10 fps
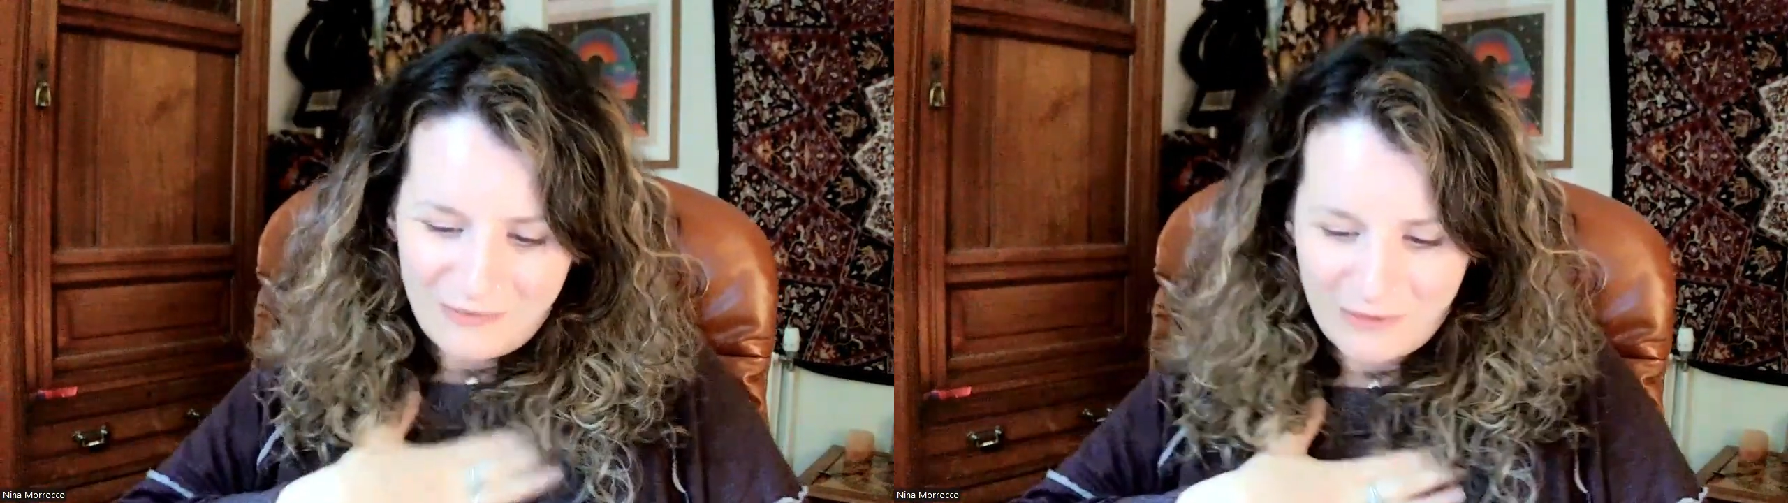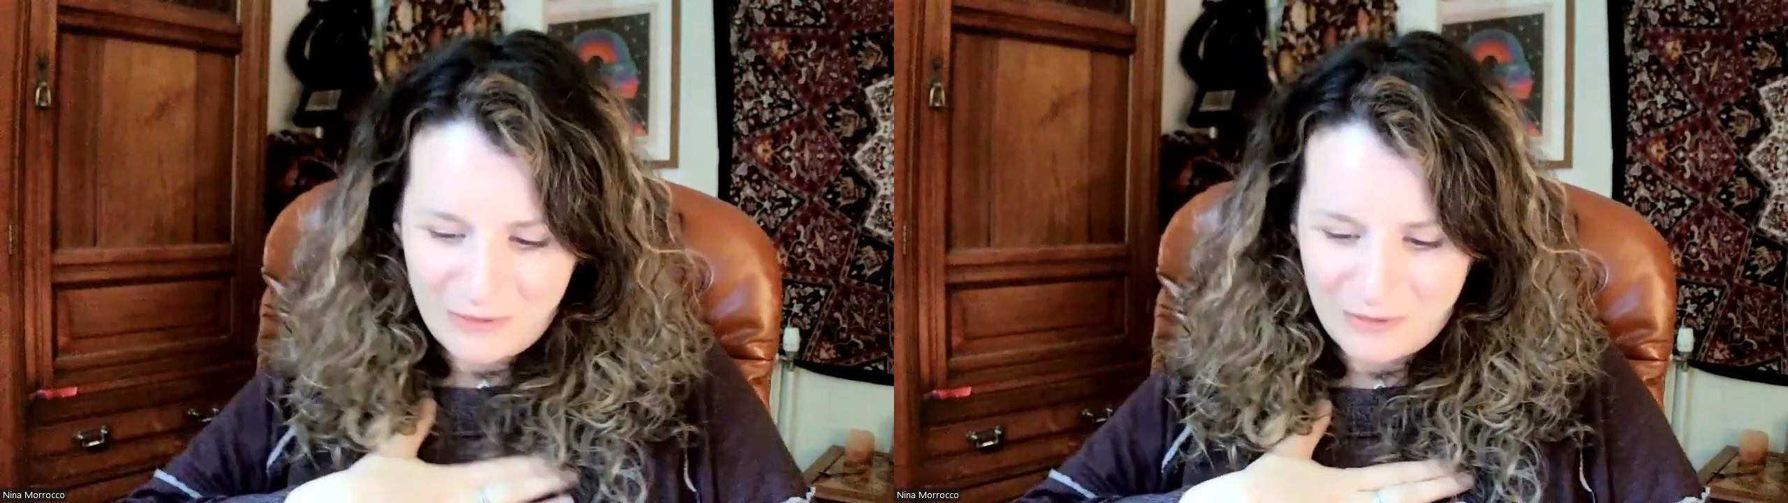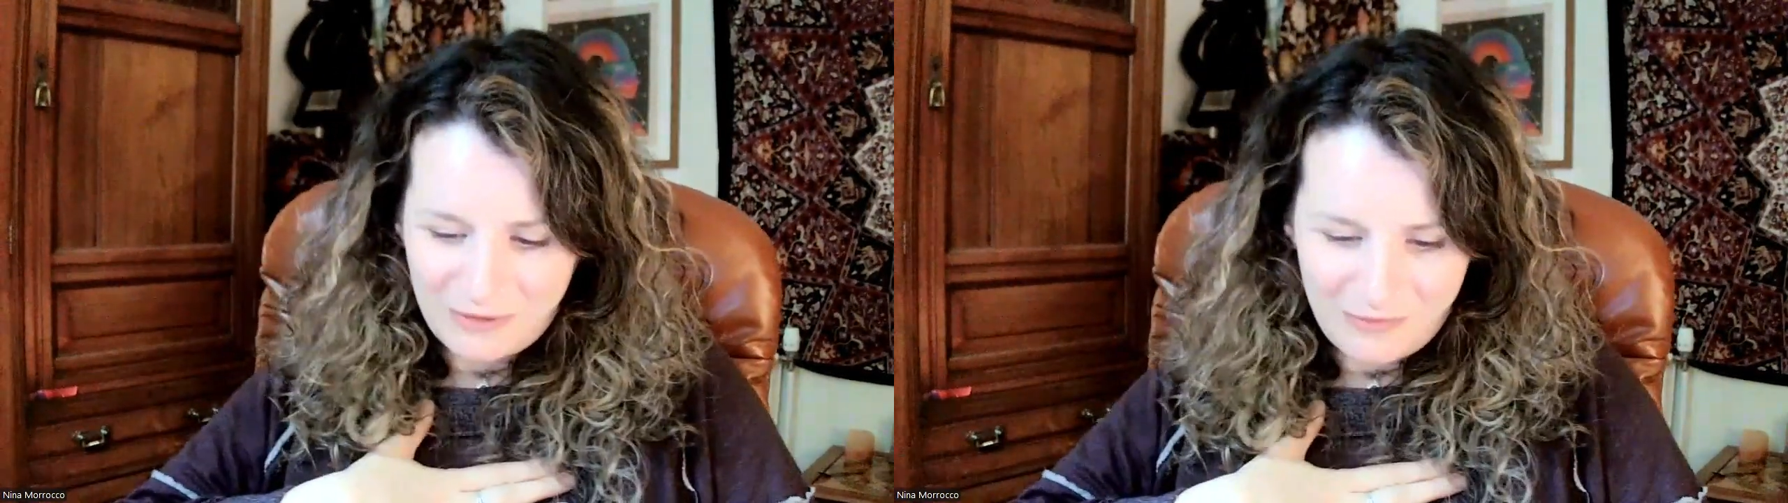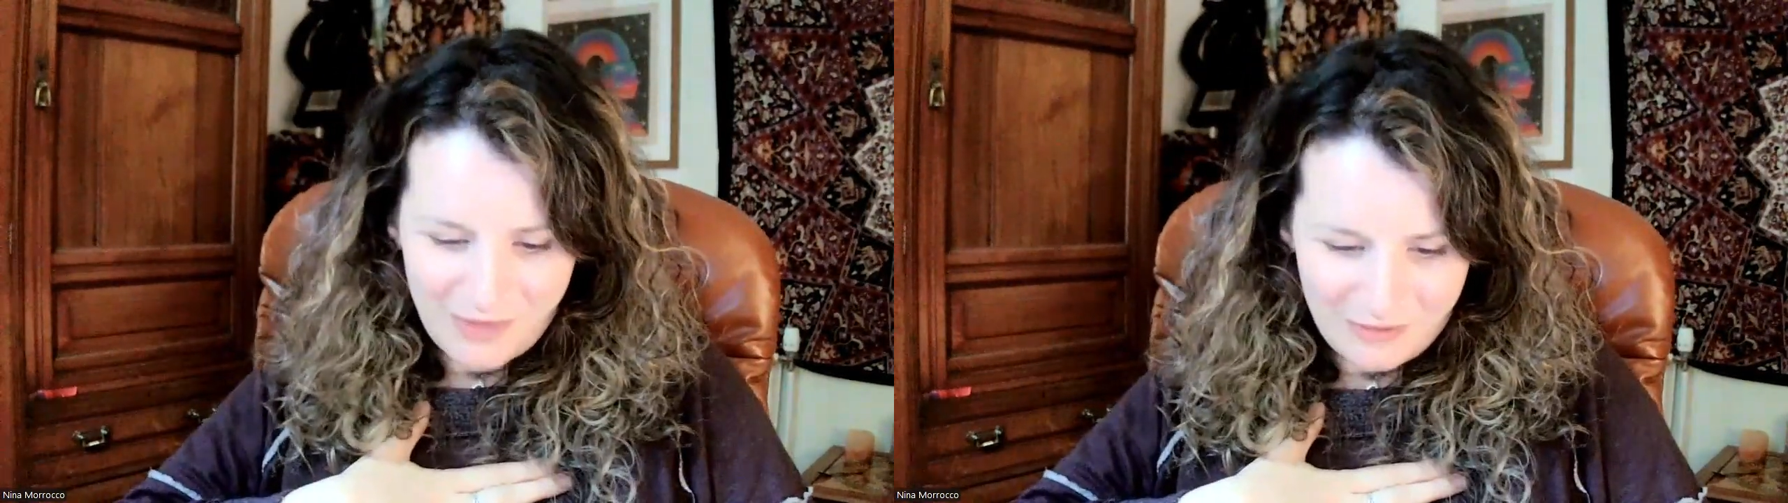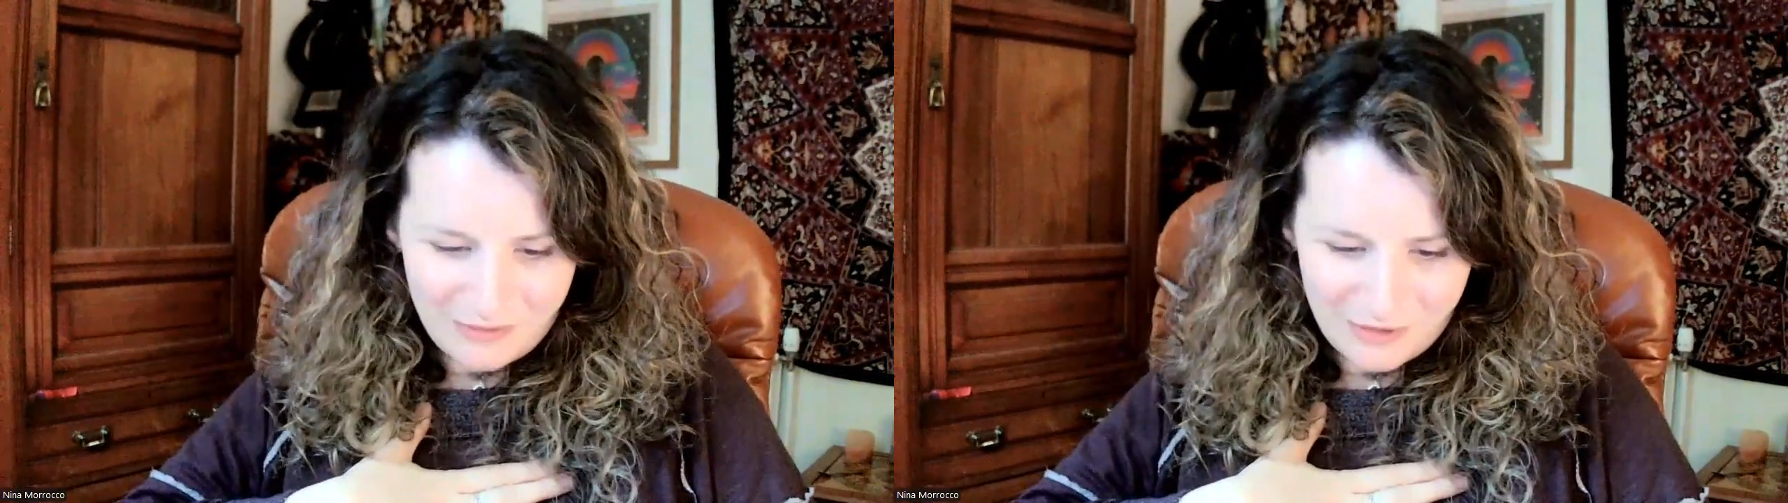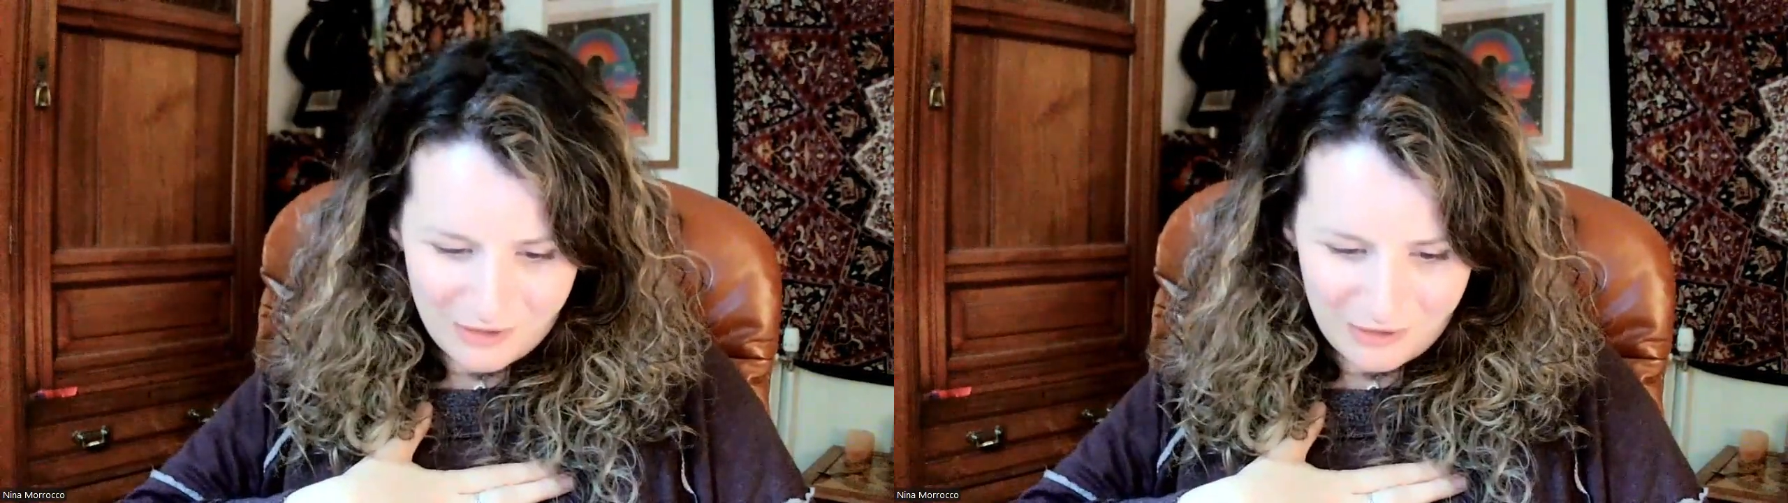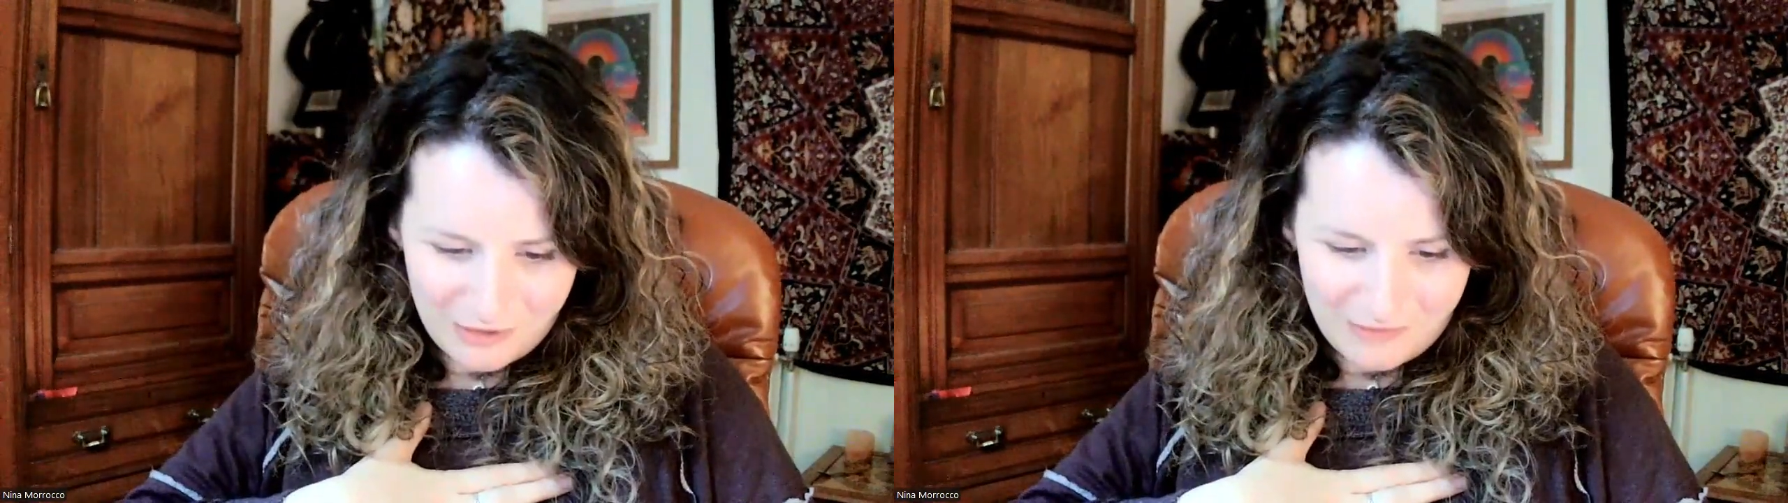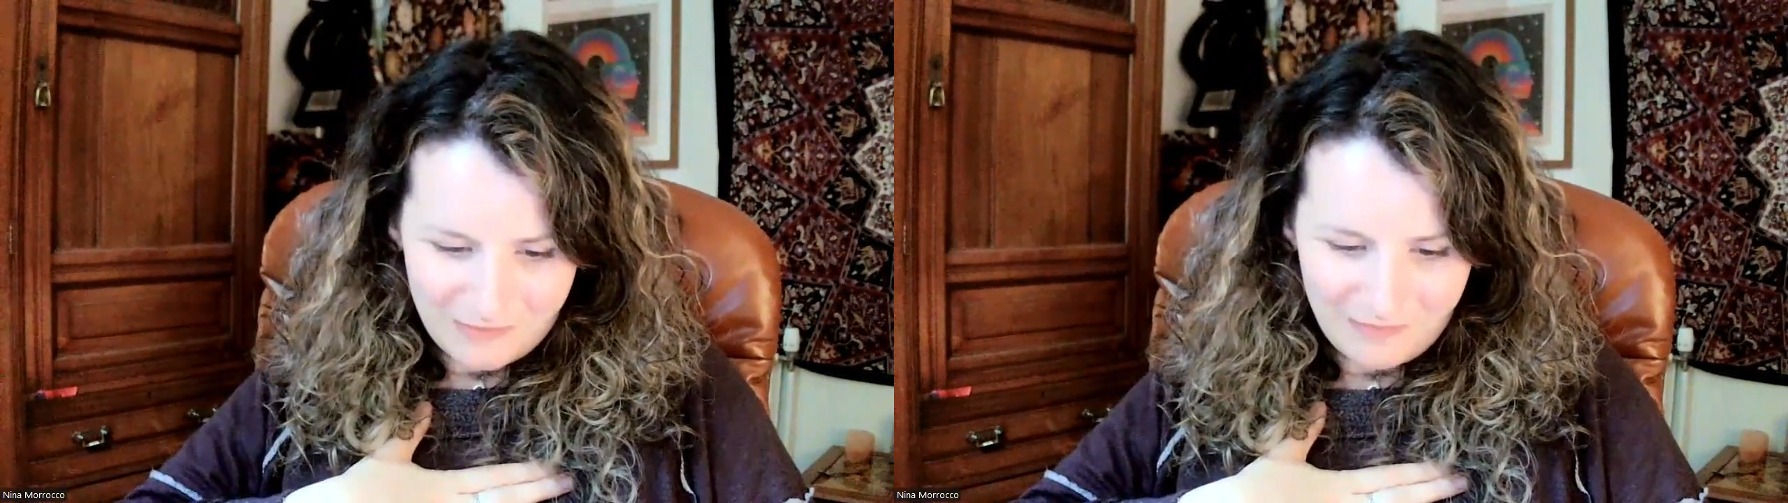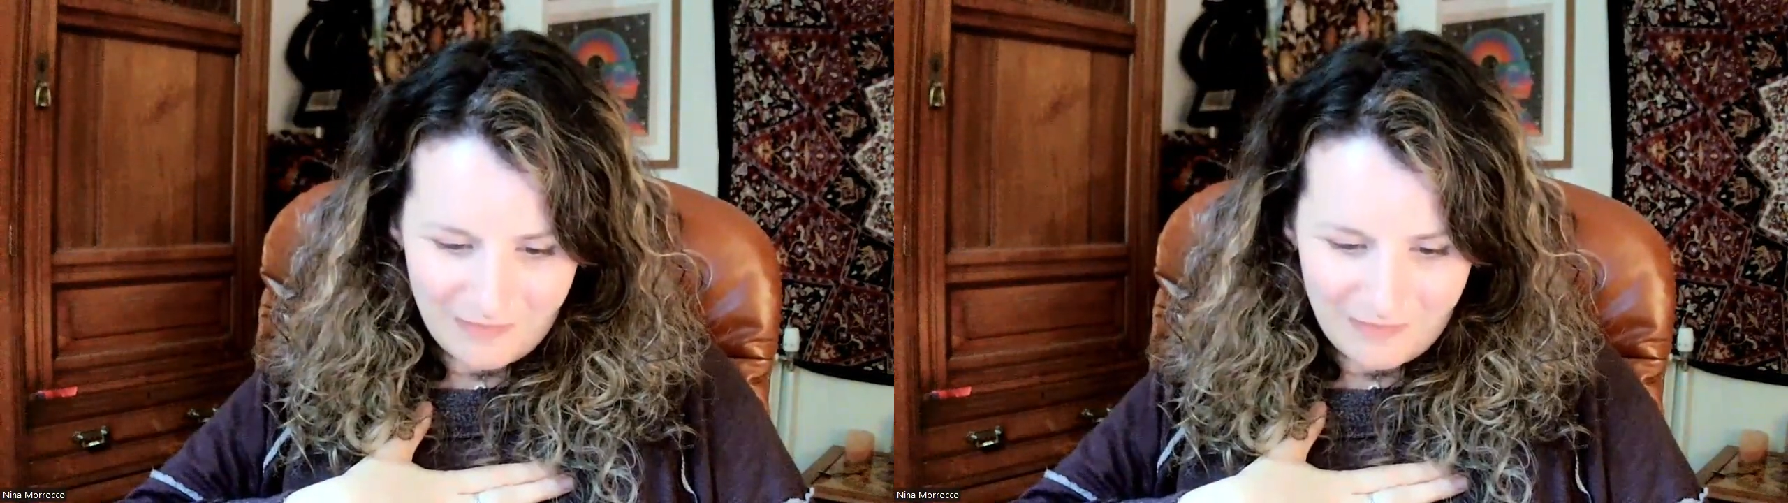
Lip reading: of those around you.